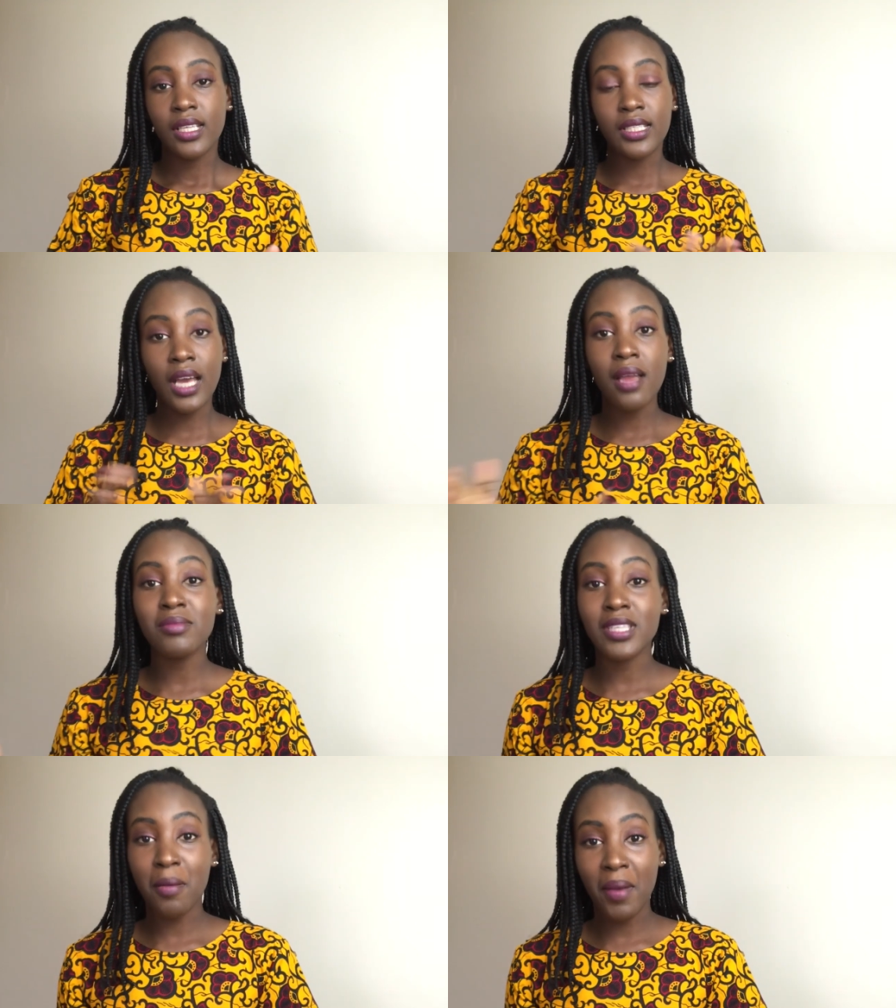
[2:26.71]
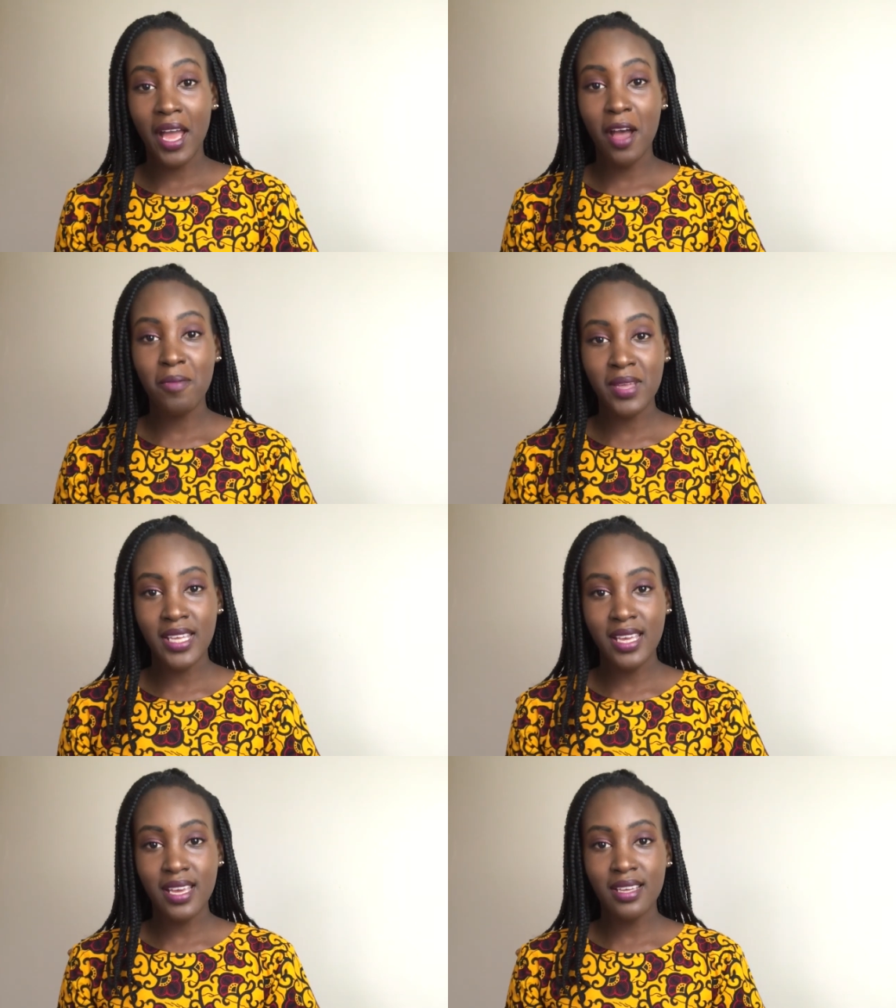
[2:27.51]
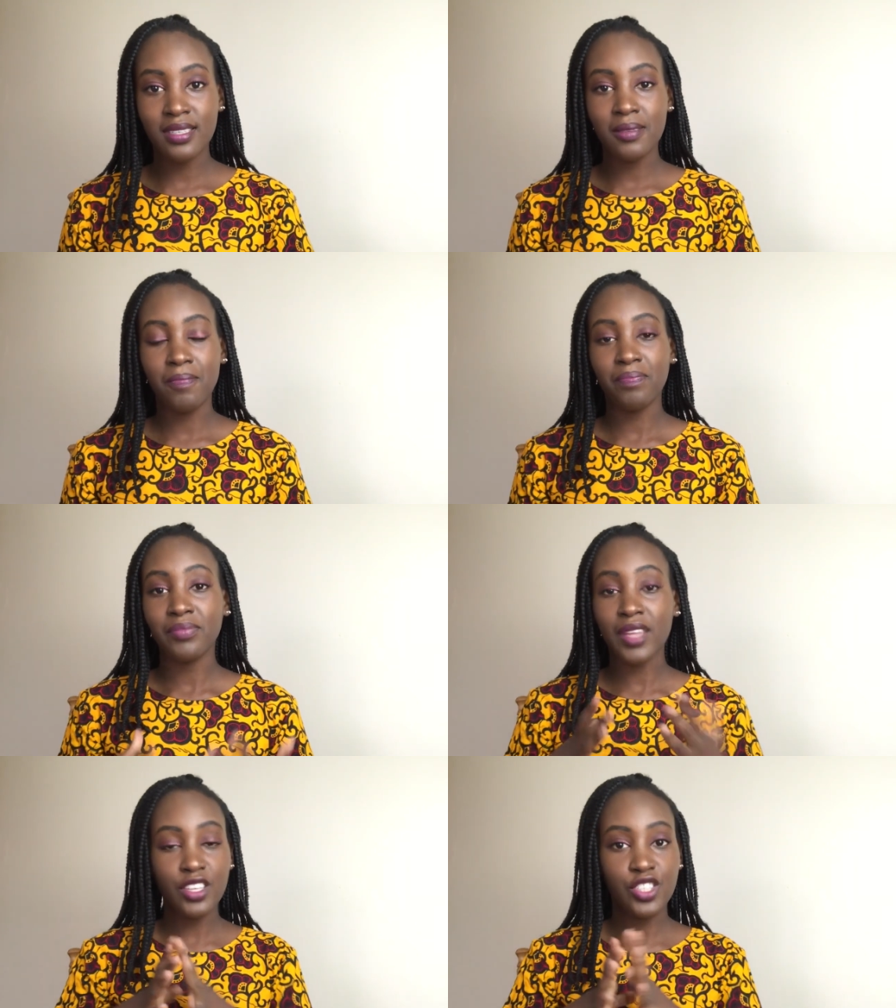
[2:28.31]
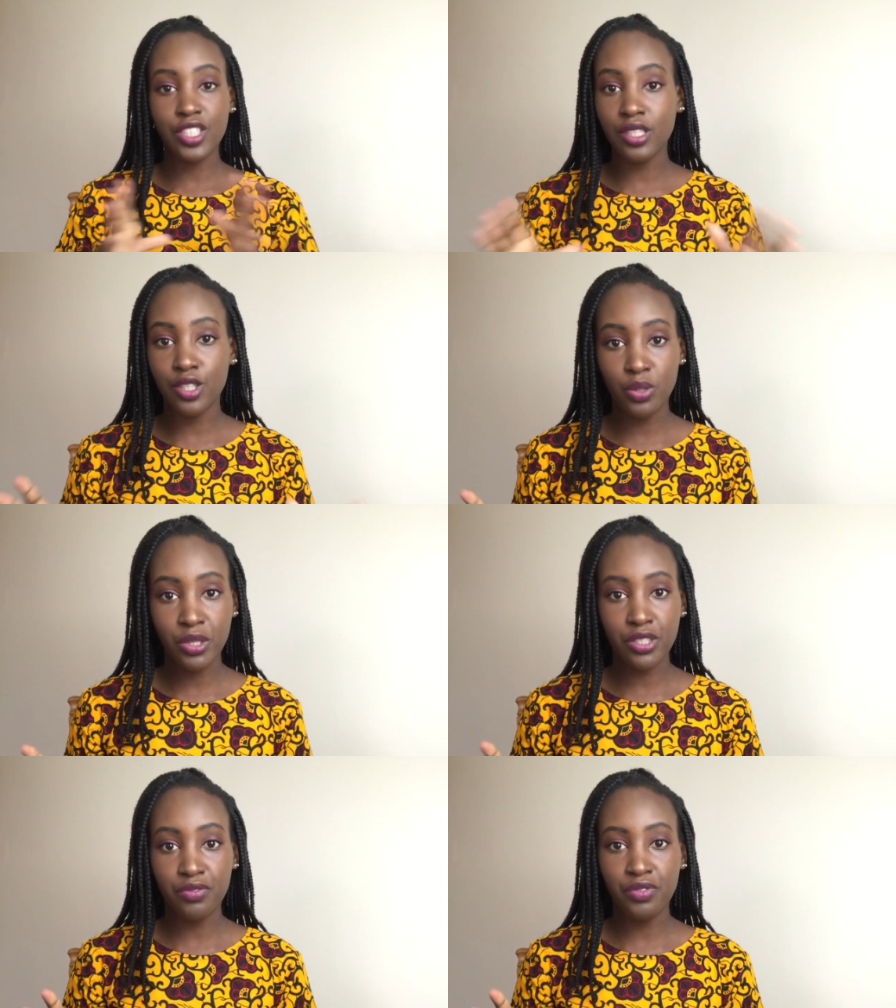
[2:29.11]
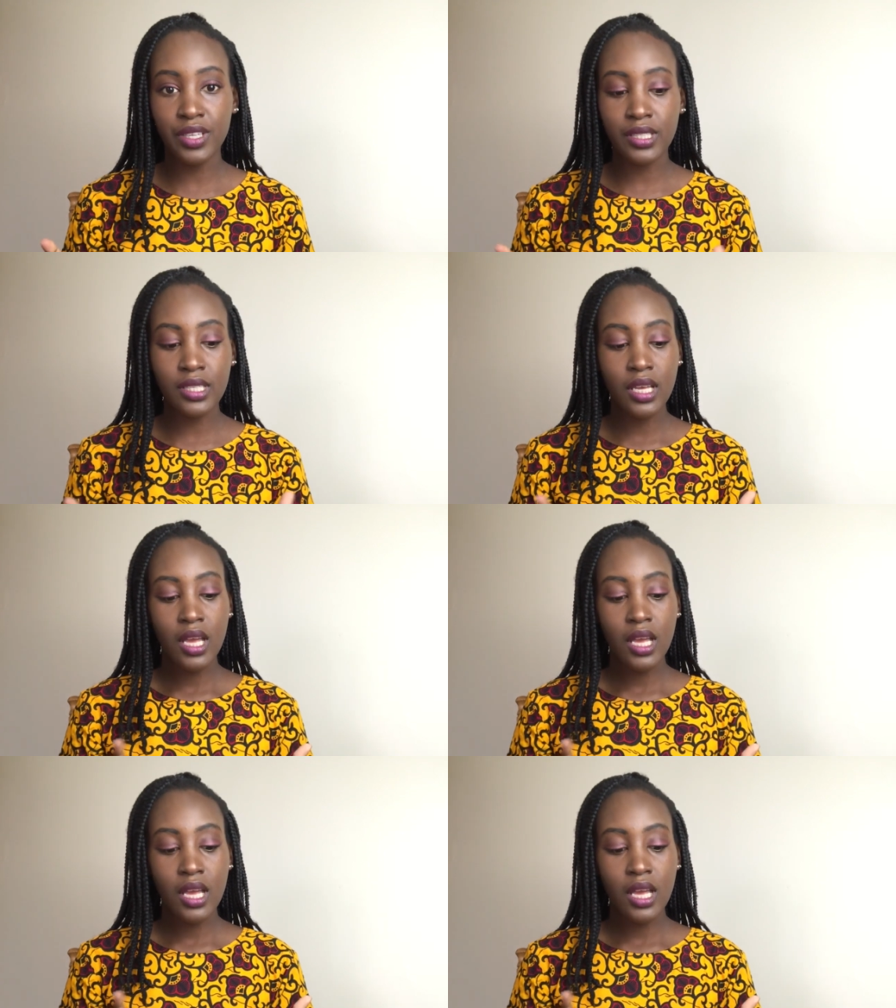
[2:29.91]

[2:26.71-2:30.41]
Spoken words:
Times that by how many years? That's just the tuition fees.